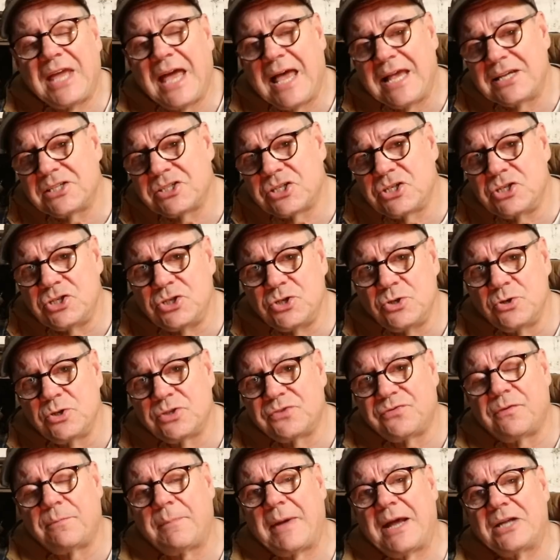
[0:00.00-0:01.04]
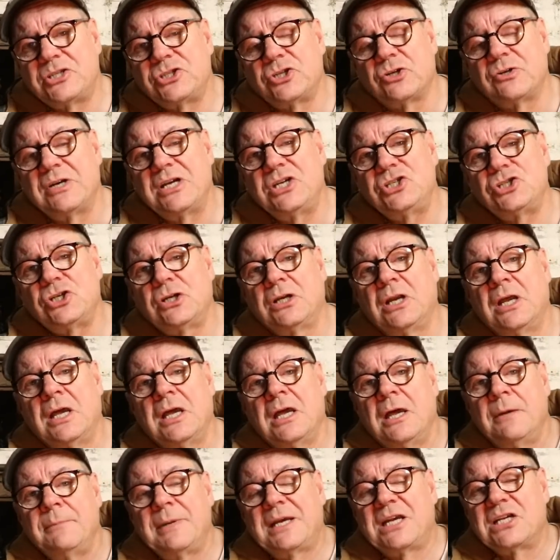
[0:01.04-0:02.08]
casks used for maturation
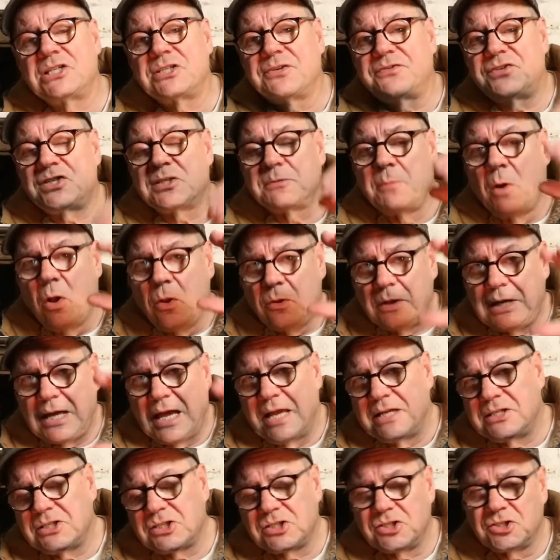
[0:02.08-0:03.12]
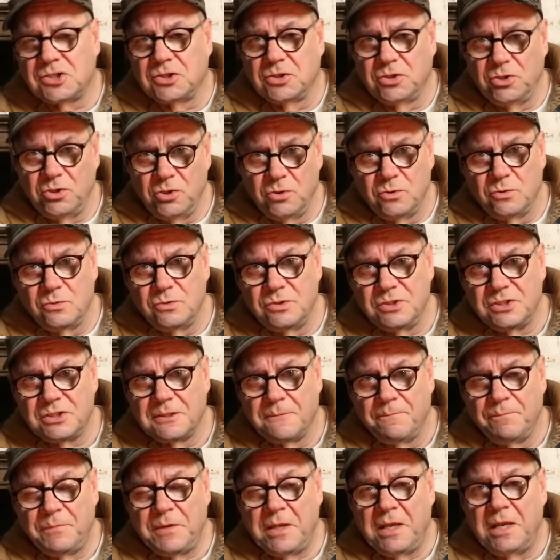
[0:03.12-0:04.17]
because if small casks are used
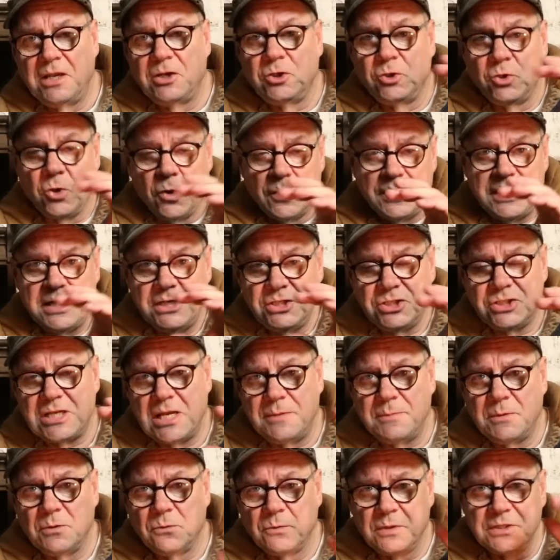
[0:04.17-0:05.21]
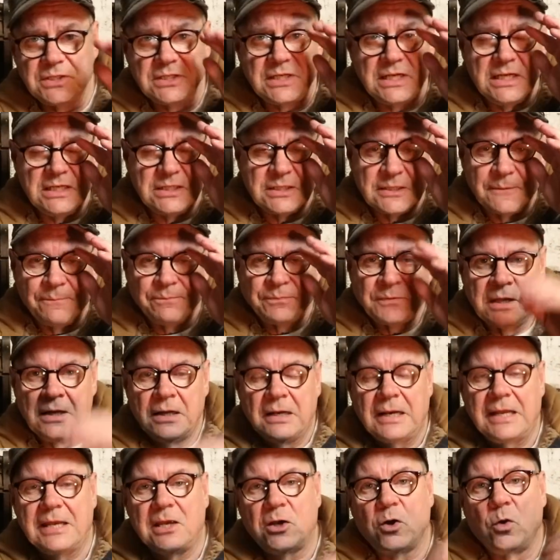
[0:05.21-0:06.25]
in non-age statement whiskies
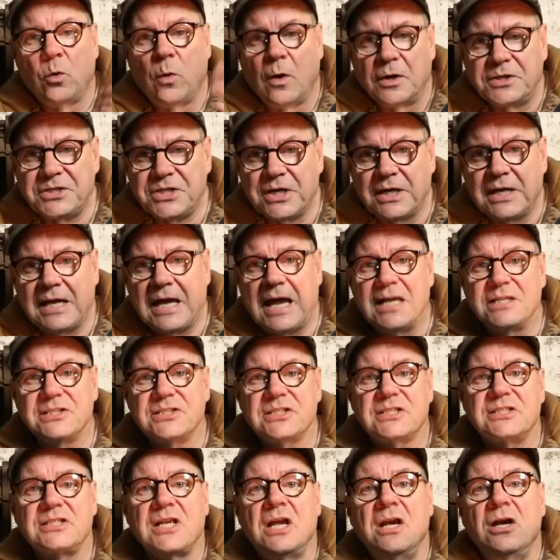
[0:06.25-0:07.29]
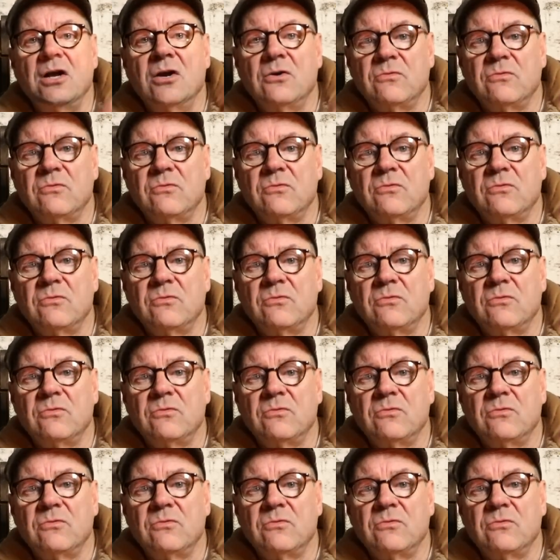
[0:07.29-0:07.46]
like quarter casks,